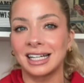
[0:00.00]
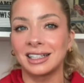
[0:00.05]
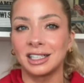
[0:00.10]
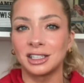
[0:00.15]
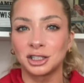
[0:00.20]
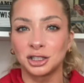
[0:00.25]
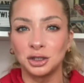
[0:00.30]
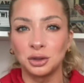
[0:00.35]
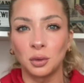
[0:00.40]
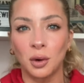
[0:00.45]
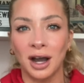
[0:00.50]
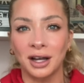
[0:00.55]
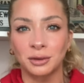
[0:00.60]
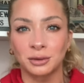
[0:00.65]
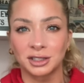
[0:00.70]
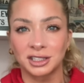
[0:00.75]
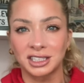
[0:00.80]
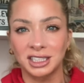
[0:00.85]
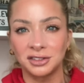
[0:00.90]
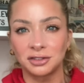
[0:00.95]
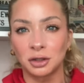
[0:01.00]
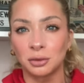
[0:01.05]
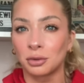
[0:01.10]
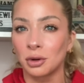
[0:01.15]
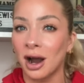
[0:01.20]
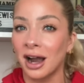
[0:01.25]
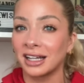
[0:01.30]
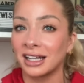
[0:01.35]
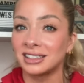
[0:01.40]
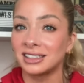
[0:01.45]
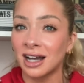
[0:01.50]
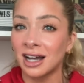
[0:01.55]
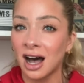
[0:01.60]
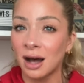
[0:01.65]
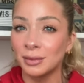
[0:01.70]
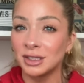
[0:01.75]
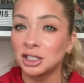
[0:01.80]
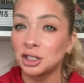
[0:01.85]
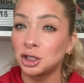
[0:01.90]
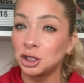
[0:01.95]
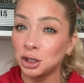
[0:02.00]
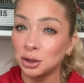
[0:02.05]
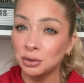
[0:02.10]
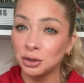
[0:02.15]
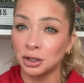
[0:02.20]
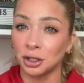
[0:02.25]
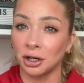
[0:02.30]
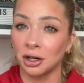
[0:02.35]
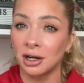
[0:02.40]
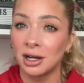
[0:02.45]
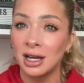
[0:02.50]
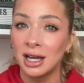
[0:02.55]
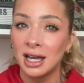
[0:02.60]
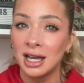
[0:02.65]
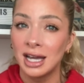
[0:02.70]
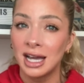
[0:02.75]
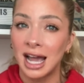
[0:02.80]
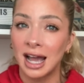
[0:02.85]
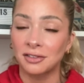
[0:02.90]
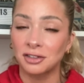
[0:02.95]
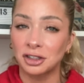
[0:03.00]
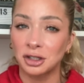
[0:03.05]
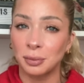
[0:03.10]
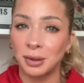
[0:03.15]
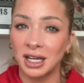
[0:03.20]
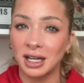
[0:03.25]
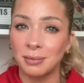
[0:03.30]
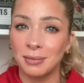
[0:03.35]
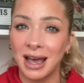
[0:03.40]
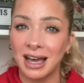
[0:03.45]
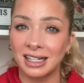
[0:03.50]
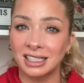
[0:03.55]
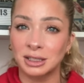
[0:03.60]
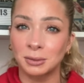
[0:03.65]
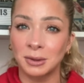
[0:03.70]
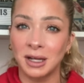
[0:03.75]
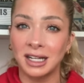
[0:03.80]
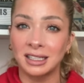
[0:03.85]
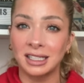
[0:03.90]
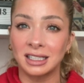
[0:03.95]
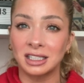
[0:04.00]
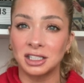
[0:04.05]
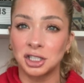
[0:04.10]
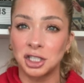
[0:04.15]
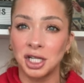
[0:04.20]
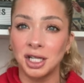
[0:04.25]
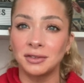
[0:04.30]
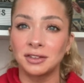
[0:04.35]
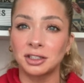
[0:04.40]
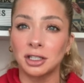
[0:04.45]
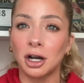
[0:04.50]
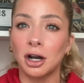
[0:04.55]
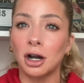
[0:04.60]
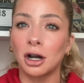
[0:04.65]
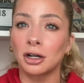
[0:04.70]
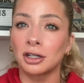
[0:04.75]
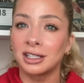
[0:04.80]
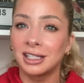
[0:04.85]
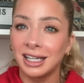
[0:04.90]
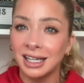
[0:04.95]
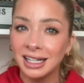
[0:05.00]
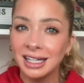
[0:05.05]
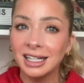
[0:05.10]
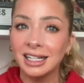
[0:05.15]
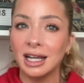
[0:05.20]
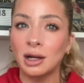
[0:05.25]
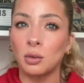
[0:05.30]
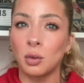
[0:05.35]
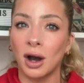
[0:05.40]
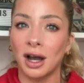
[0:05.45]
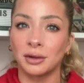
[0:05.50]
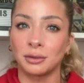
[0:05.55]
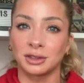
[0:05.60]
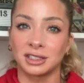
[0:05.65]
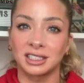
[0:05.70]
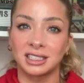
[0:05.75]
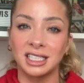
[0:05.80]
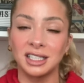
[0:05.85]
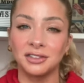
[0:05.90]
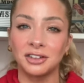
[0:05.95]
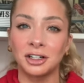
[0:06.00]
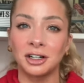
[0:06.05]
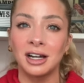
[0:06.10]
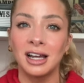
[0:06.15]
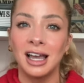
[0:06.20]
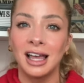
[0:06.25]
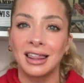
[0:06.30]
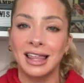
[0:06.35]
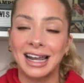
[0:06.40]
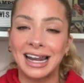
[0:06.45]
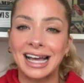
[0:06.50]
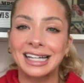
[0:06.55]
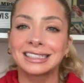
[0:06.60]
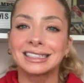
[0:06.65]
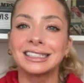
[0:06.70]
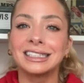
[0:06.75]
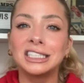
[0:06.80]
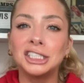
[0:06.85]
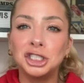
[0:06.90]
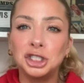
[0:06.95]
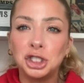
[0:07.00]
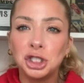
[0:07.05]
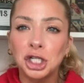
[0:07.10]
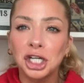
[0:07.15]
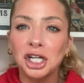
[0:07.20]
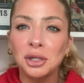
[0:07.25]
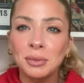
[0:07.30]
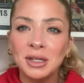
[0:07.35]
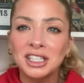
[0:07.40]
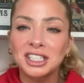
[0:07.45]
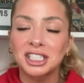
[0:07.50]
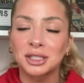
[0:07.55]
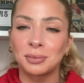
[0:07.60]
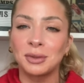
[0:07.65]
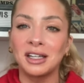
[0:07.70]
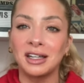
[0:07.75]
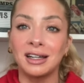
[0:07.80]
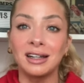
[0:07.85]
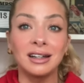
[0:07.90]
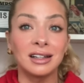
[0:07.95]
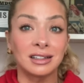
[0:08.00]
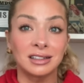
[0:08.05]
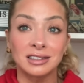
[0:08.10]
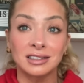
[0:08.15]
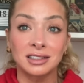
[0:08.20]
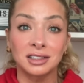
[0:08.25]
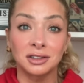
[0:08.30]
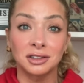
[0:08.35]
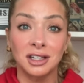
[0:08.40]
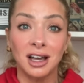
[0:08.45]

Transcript: LSU wide receiver Brian Thomas Jr. After the pick, Matt explained that the Chiefs are getting a wide receiver that has legitimate speed and is still